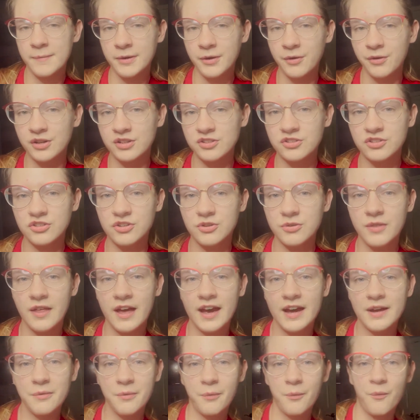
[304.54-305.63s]
going to do
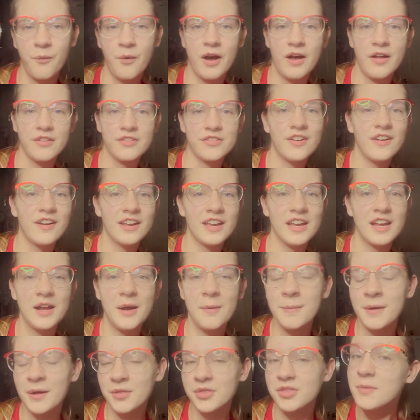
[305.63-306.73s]
that while talking
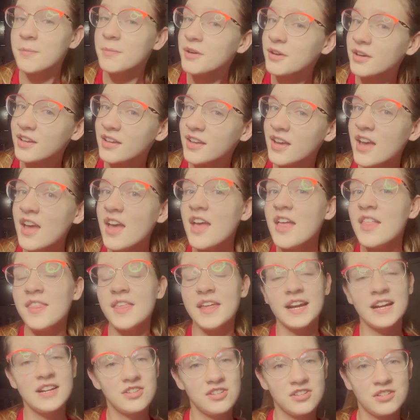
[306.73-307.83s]
about the book that
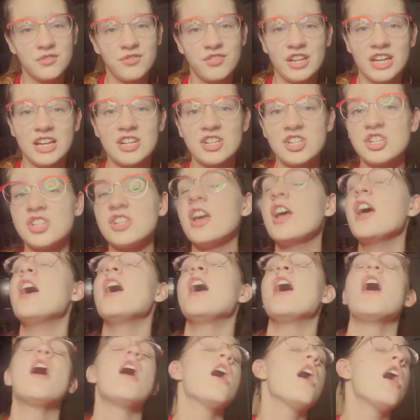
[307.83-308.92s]
I just finished.
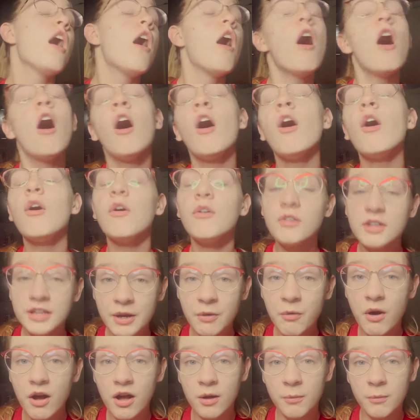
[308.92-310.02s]
Holy
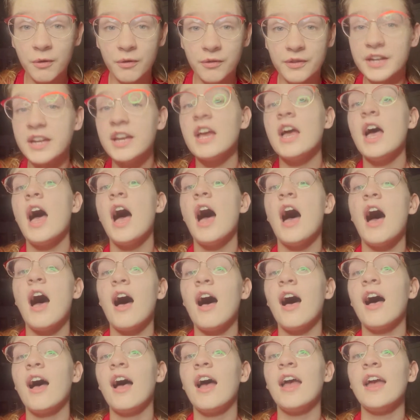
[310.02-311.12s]
guacamole.
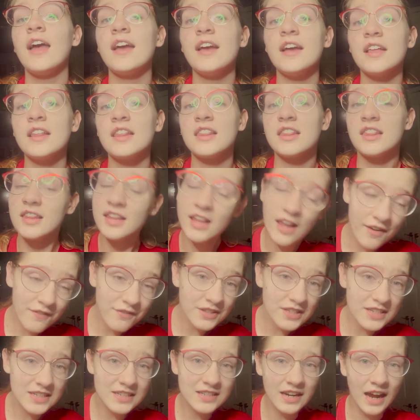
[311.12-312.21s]
I loved
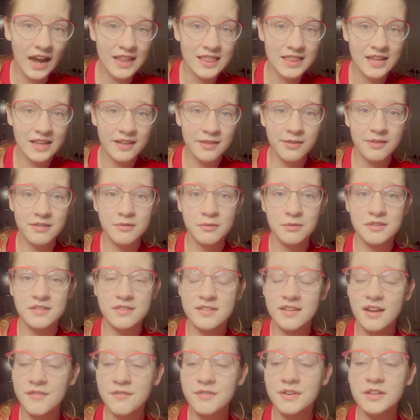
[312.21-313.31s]
it. I think this was
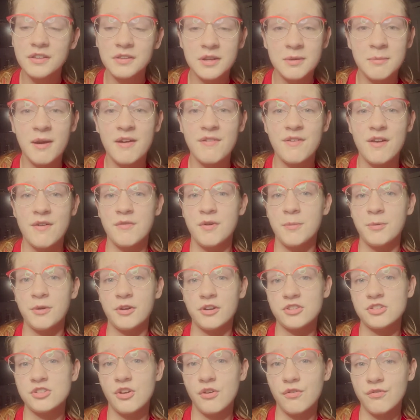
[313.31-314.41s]
definitely my favorite book
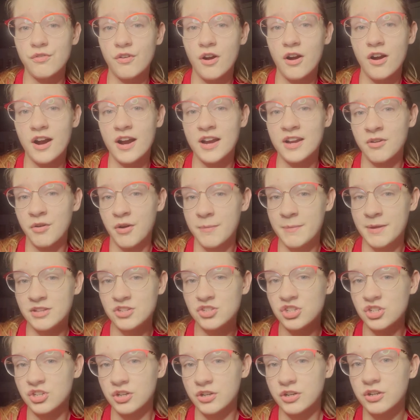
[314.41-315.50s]
so far. I know I
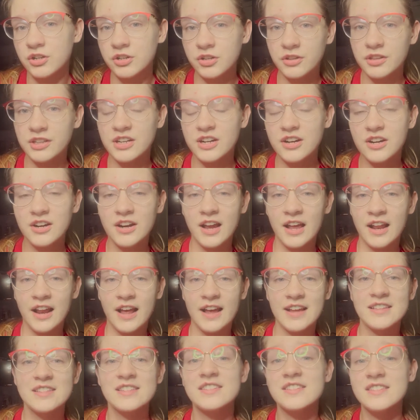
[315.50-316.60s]
mentioned it earlier and I
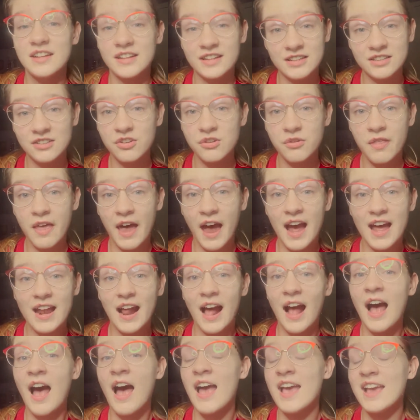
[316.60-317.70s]
stick to that.
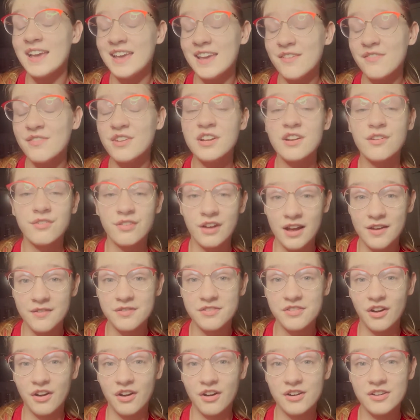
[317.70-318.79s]
I give it a 5
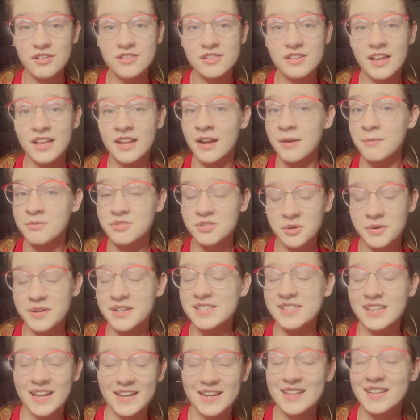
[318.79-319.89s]
stars and I'm so
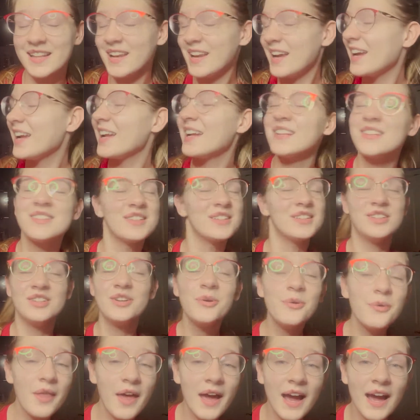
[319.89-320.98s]
excited that I get to
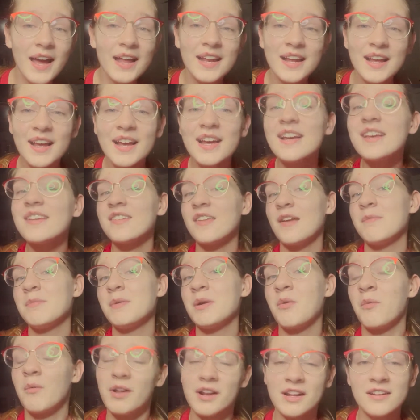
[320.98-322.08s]
do that because I've
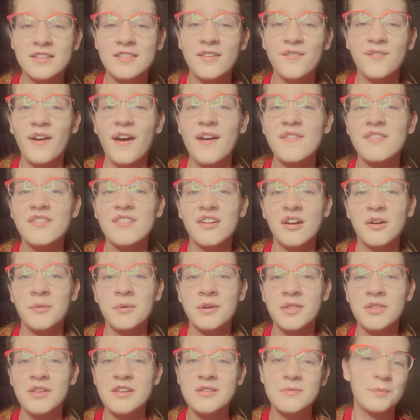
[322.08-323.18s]
been wanting to 5-star one
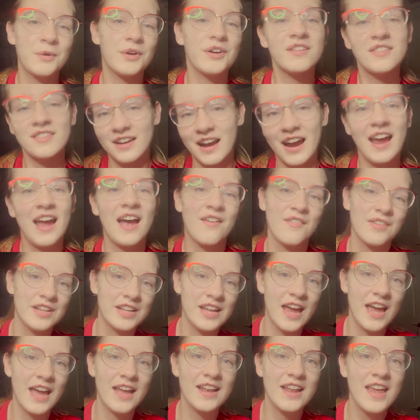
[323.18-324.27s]
of these books and I haven't
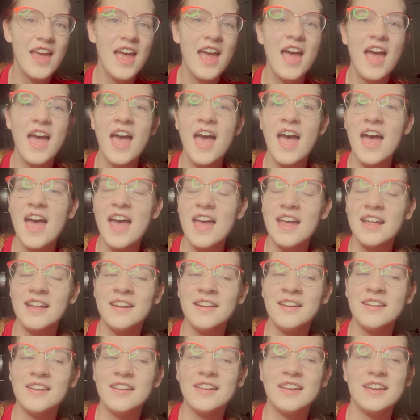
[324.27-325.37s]
yet.
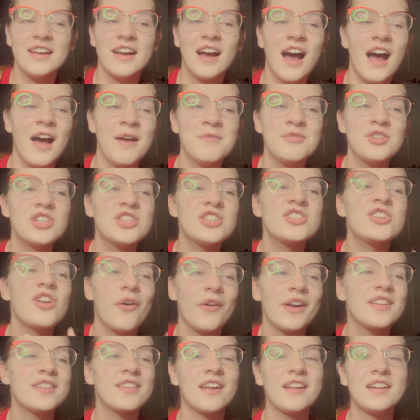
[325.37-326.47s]
And I'm just so
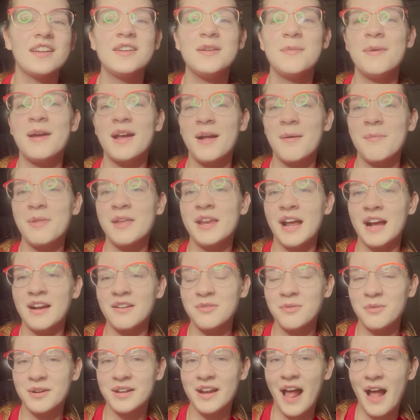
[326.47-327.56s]
excited to pick up the next
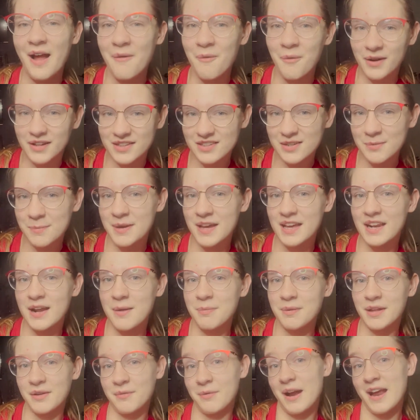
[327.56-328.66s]
one. I want to pick it up
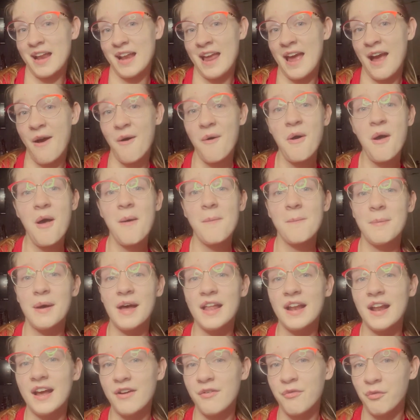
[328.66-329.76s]
like right now, but
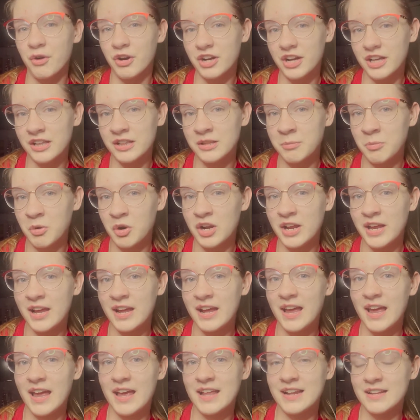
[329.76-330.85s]
I have work in the morning
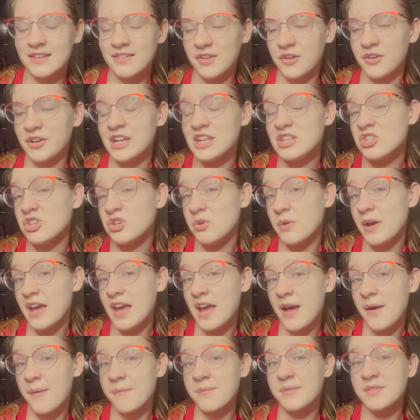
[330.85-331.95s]
and it's already 2
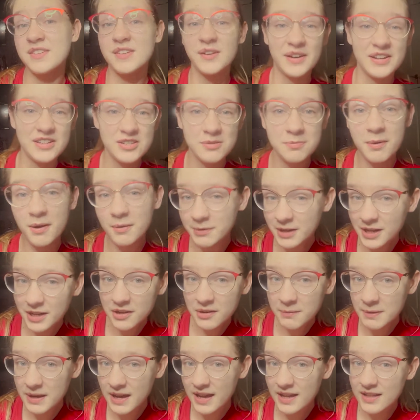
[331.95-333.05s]
a.m. so I should probably go to
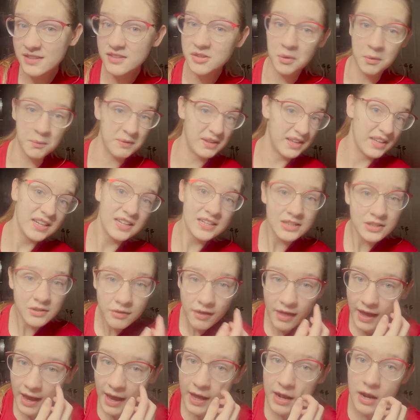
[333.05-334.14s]
bed, so I'm gonna do
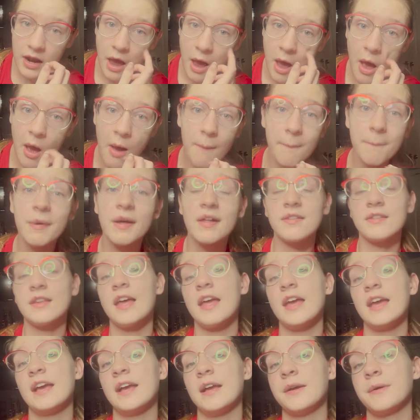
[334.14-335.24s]
that. But
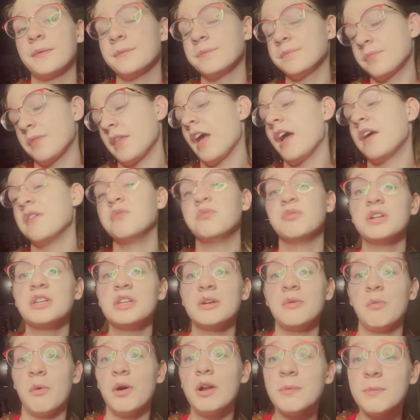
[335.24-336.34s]
like, I really
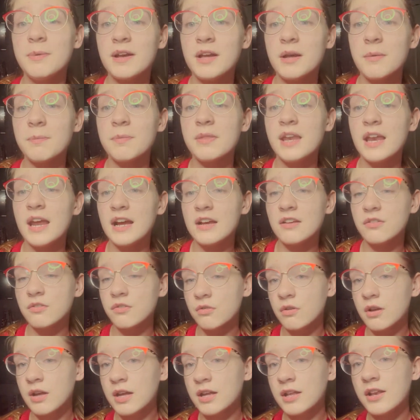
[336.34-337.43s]
want to pick up the next
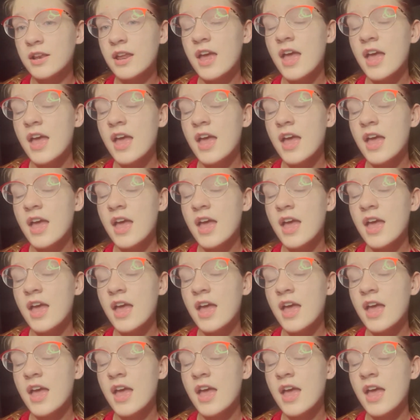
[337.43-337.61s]
one